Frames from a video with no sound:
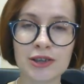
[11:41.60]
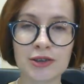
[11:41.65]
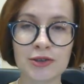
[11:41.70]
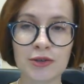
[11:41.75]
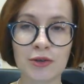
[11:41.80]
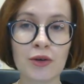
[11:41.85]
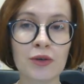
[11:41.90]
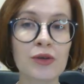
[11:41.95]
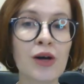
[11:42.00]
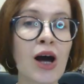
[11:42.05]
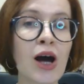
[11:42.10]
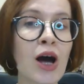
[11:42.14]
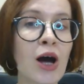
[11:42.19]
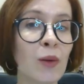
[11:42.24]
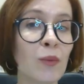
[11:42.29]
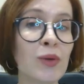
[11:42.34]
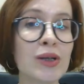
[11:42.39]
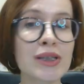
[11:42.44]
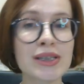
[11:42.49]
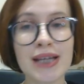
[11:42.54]
control
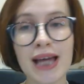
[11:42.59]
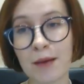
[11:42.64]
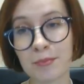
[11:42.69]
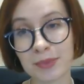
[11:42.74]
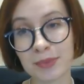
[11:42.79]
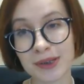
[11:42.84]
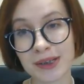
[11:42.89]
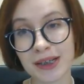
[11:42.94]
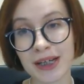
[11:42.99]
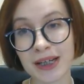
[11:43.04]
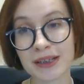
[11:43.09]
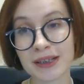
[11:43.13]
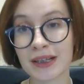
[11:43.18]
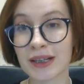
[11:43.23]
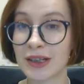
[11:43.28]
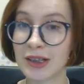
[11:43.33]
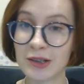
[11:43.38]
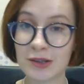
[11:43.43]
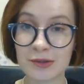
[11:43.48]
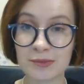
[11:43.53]
what's happening
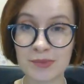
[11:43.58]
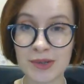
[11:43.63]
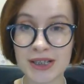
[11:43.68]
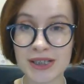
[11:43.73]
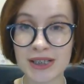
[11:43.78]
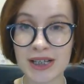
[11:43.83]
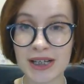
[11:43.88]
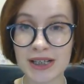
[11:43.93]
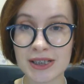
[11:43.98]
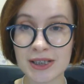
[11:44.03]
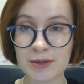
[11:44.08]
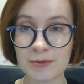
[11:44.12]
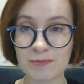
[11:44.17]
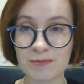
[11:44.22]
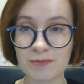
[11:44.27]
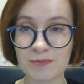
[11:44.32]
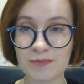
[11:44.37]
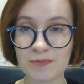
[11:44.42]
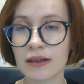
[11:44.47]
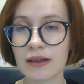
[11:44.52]
in your business.
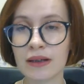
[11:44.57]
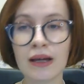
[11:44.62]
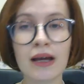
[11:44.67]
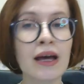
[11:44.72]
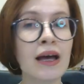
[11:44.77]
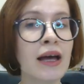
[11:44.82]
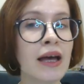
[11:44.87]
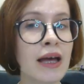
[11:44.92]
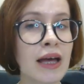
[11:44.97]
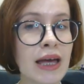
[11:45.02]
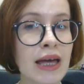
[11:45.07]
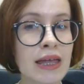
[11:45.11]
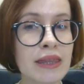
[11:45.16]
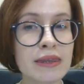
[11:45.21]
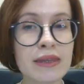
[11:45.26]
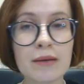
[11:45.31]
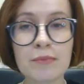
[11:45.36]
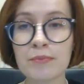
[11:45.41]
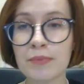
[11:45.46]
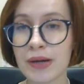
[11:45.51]

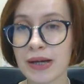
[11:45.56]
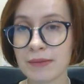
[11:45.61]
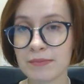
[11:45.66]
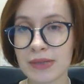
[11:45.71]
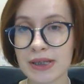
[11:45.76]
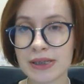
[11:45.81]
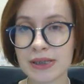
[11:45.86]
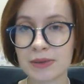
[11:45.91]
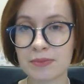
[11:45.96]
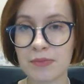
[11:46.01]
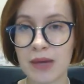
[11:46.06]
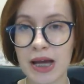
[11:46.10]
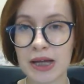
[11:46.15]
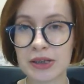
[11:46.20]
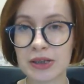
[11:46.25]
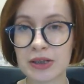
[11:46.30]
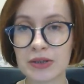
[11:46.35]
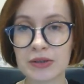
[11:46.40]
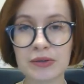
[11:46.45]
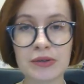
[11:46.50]
In the payments
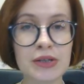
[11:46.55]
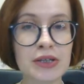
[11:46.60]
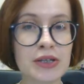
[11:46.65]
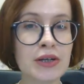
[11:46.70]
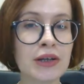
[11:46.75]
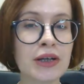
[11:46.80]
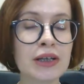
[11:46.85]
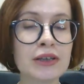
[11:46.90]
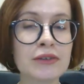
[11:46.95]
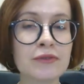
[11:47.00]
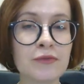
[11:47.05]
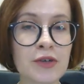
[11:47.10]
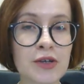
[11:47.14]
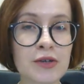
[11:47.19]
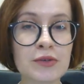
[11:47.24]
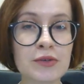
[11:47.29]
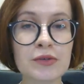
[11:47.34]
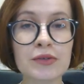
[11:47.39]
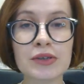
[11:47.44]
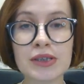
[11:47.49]
menu, you can
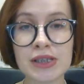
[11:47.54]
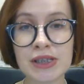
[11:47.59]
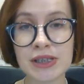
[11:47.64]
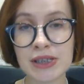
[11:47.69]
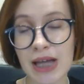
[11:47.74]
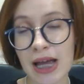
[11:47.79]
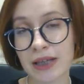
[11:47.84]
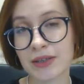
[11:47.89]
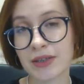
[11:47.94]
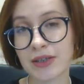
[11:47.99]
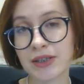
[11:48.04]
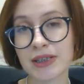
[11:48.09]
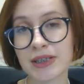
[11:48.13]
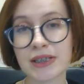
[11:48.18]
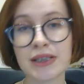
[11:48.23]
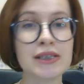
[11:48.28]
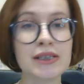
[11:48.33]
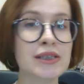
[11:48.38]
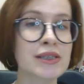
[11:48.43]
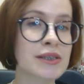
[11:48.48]
view
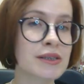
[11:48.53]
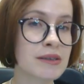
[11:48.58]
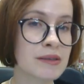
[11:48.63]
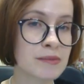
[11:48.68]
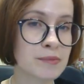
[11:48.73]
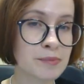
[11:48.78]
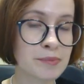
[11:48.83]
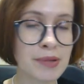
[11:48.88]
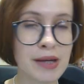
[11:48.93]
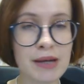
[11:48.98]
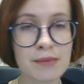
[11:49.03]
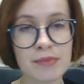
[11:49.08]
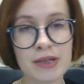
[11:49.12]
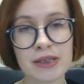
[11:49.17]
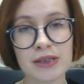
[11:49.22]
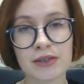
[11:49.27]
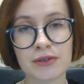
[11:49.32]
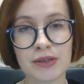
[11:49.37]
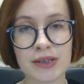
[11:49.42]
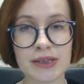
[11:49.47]
statuses,
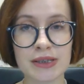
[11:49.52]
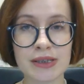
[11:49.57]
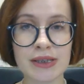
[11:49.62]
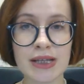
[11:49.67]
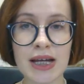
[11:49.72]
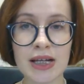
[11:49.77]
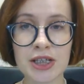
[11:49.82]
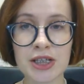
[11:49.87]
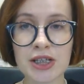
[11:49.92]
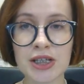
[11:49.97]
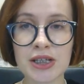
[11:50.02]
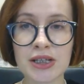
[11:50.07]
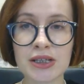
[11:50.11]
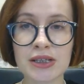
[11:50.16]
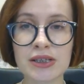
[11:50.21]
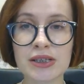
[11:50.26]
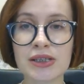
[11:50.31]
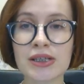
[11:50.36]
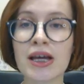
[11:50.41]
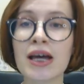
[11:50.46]
payment
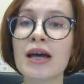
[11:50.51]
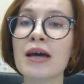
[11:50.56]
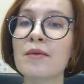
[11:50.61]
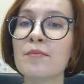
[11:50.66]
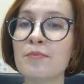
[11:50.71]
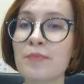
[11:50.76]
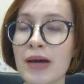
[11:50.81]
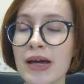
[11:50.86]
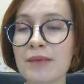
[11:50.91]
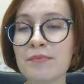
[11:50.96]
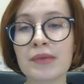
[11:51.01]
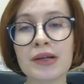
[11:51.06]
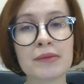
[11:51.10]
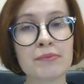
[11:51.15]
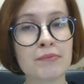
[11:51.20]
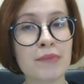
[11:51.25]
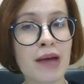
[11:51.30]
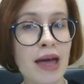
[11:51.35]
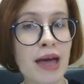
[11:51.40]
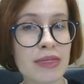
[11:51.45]
transactions,
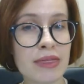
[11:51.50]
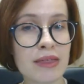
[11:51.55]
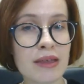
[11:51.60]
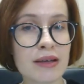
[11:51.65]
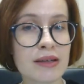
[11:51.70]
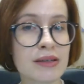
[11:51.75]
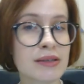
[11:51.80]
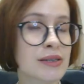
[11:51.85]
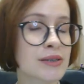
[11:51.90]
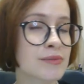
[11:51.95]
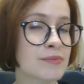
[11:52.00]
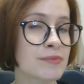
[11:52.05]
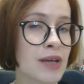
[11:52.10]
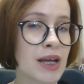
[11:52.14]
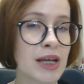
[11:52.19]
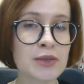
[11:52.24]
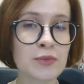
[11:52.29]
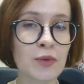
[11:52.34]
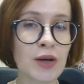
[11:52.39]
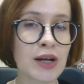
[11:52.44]
payment methods,
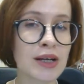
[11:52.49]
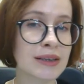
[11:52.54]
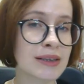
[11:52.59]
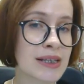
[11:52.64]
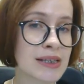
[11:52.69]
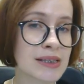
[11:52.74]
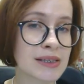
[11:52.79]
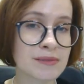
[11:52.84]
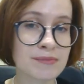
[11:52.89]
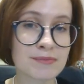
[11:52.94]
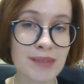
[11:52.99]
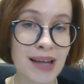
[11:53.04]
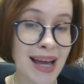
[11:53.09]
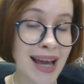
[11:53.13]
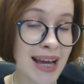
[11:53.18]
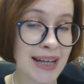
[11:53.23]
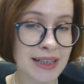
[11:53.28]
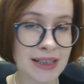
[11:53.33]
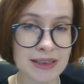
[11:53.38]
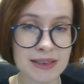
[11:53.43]
as well as
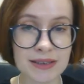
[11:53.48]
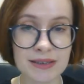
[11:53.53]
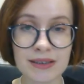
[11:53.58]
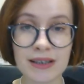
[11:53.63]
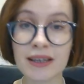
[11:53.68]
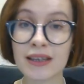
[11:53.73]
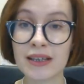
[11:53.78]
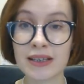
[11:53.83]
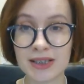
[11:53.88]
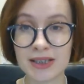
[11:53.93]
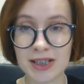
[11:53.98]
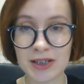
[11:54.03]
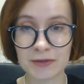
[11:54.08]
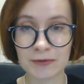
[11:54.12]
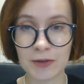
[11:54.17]
edit this